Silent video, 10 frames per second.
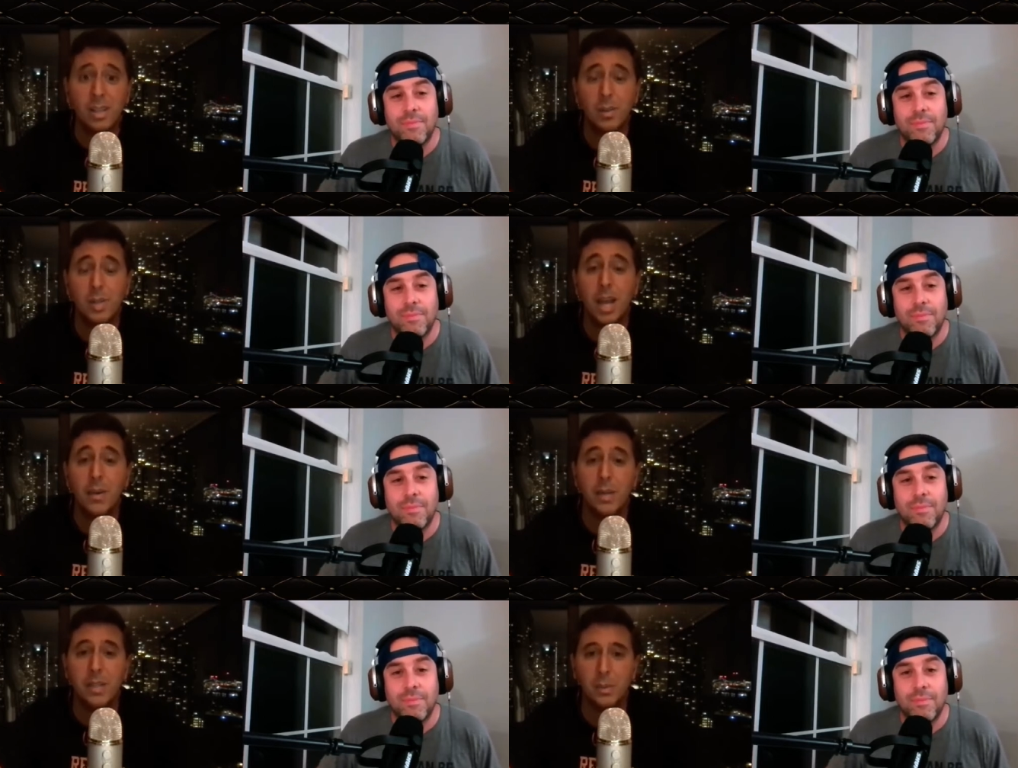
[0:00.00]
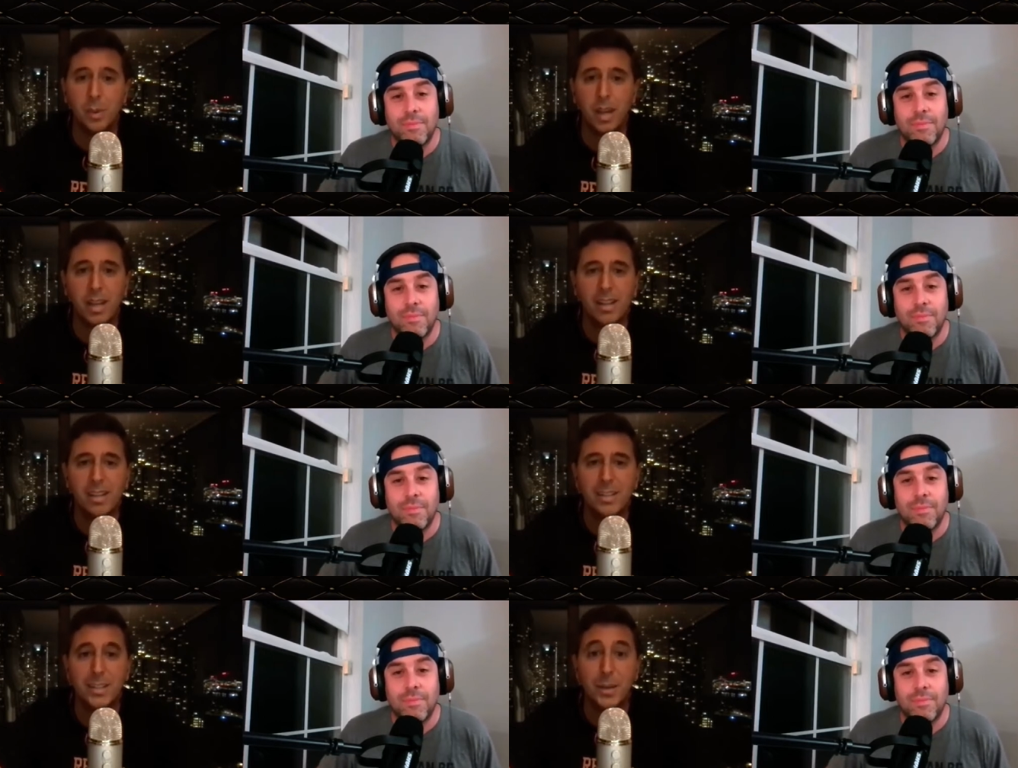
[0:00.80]
Speaker 1: with Kyrie and Durant
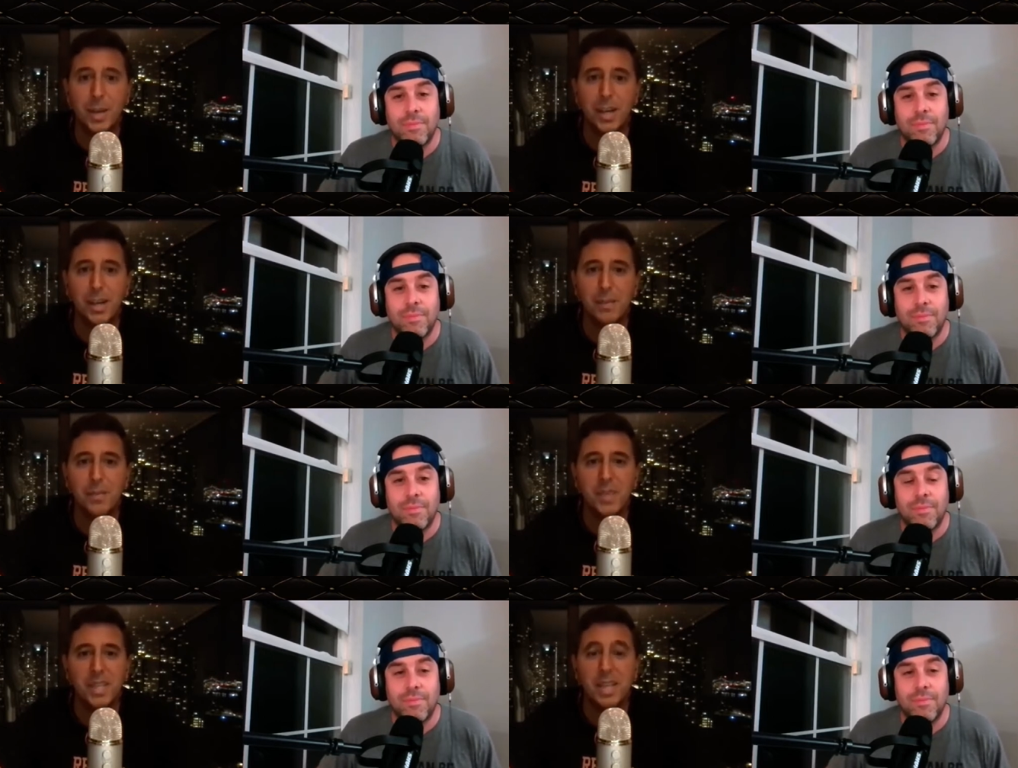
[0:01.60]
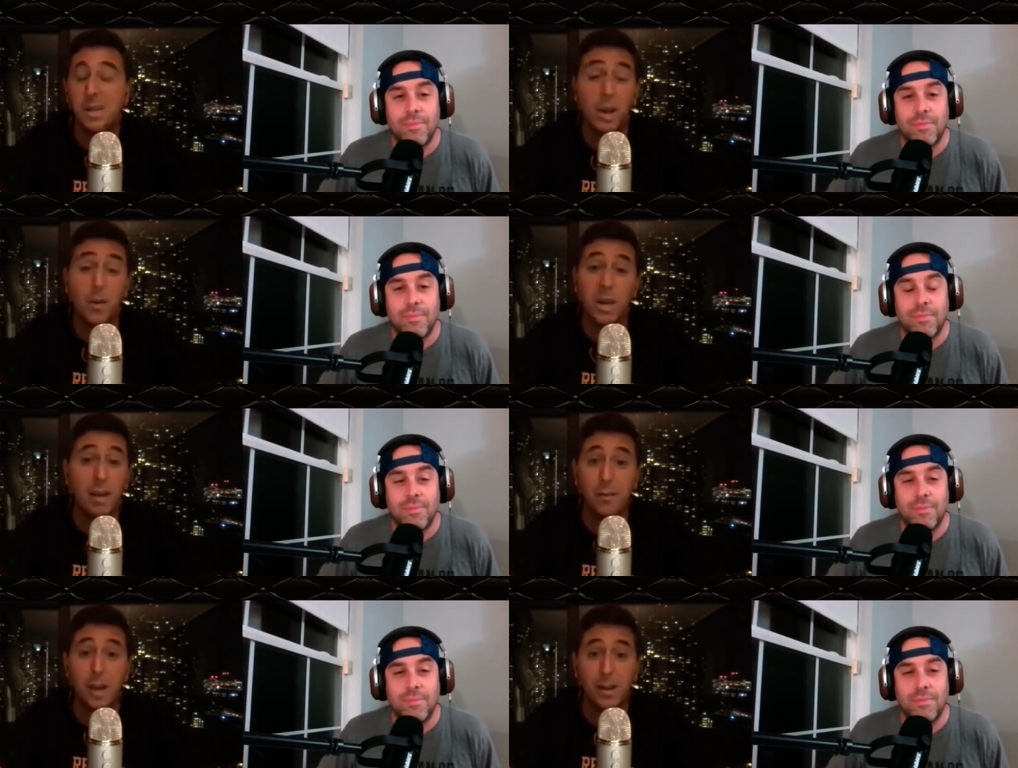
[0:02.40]
showing up and say no, we're
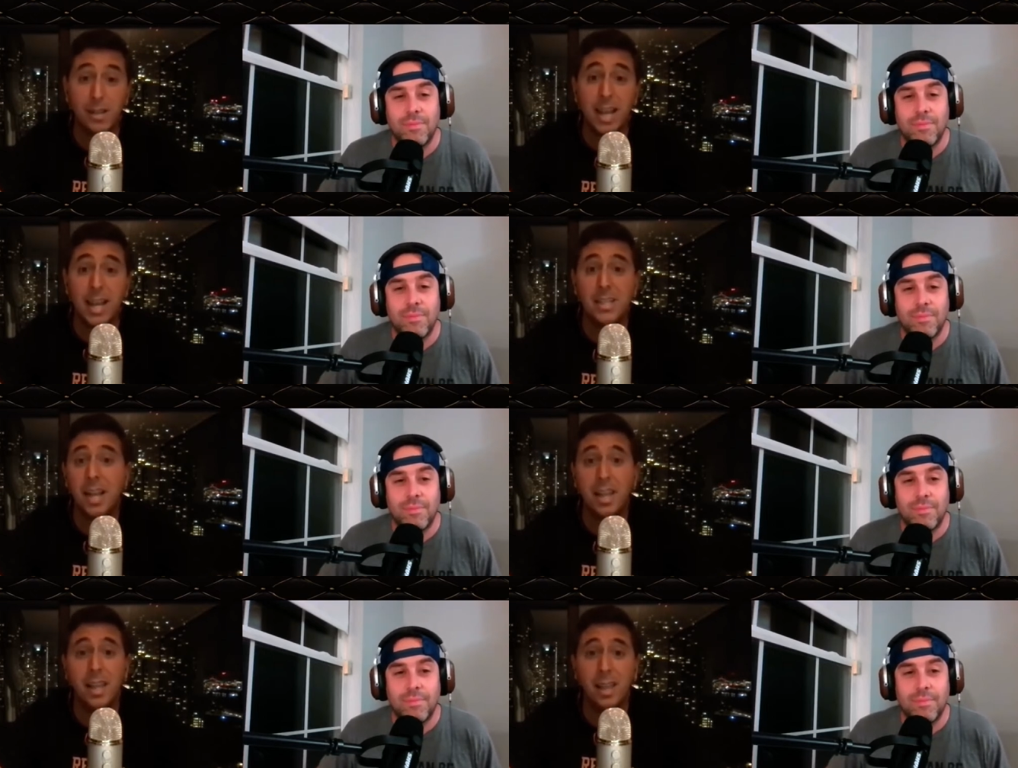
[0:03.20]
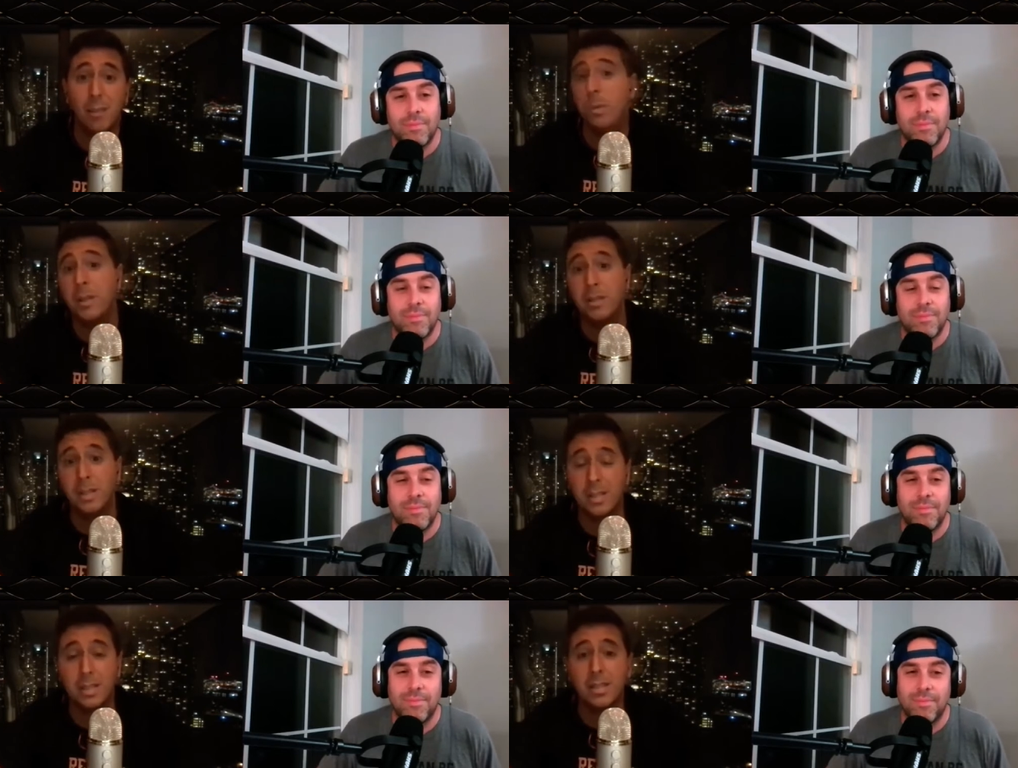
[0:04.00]
not firing Nash, and then three months
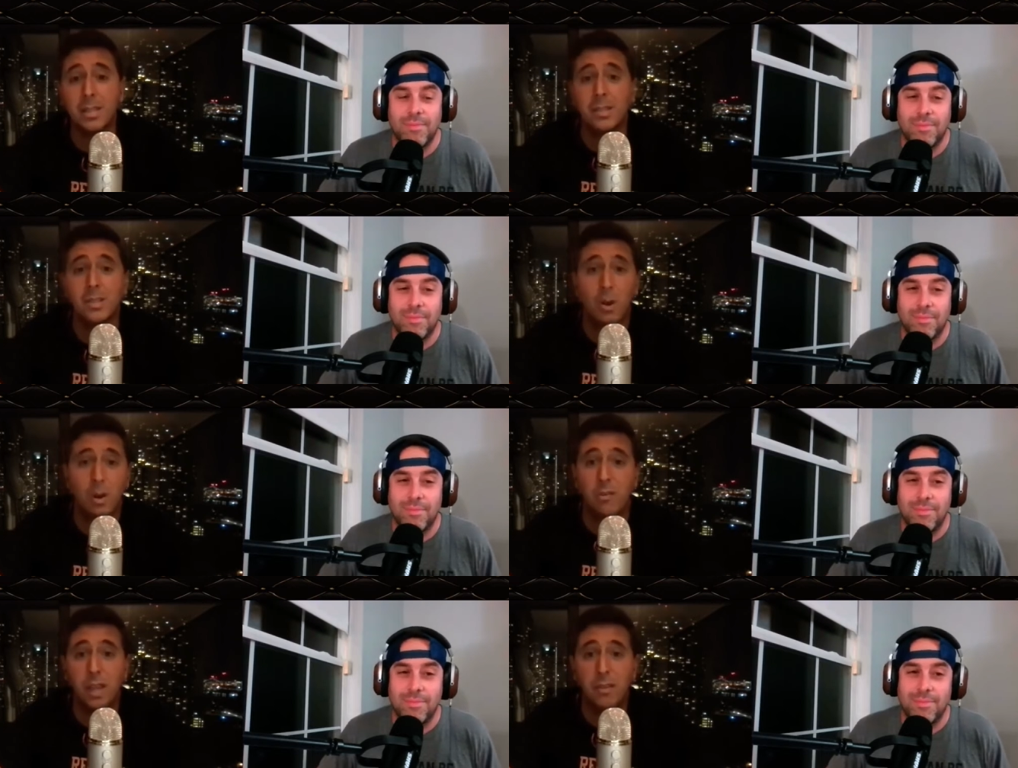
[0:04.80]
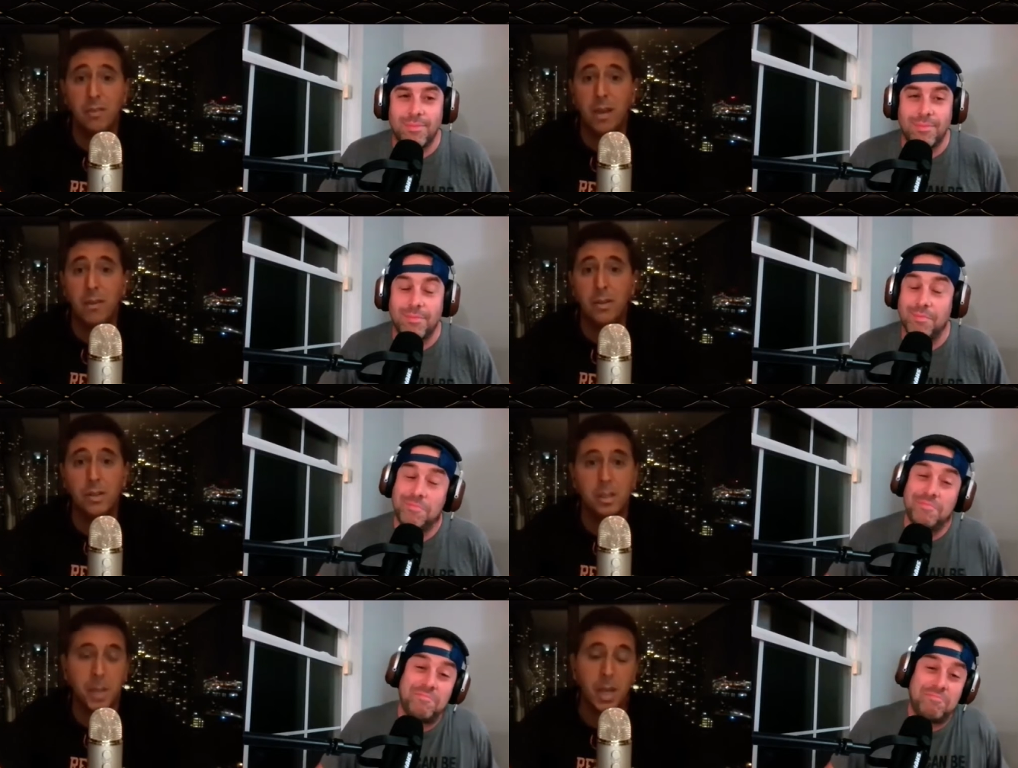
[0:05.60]
in the season you start off like
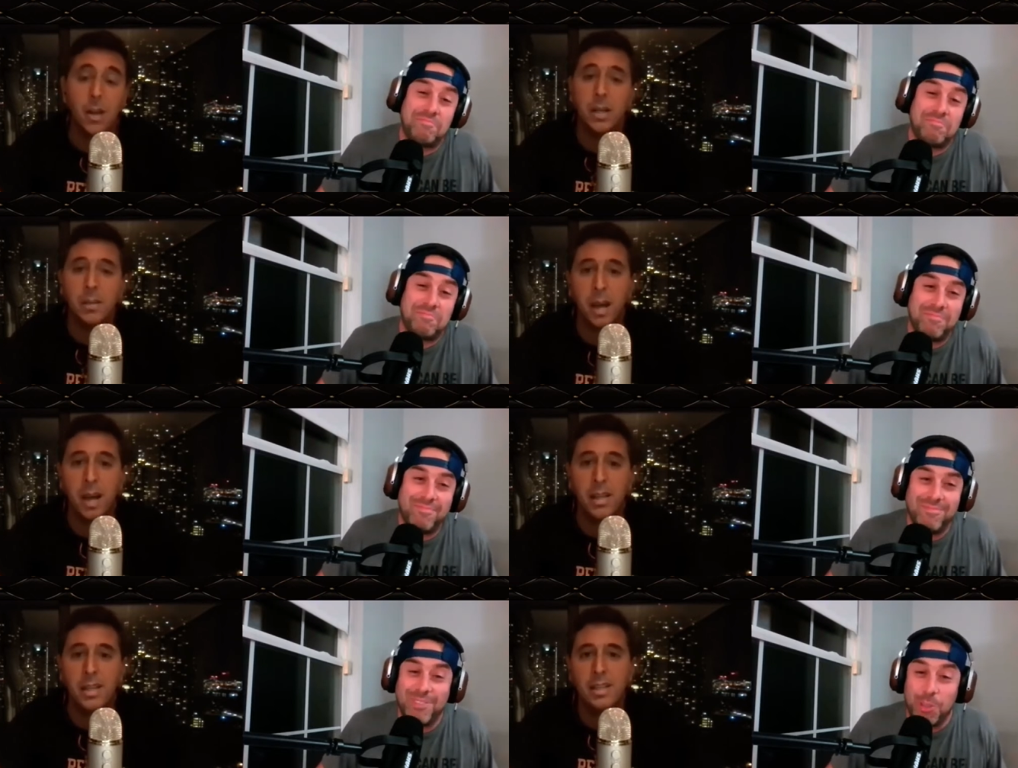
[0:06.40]
500 and you're like, all right, goodbye.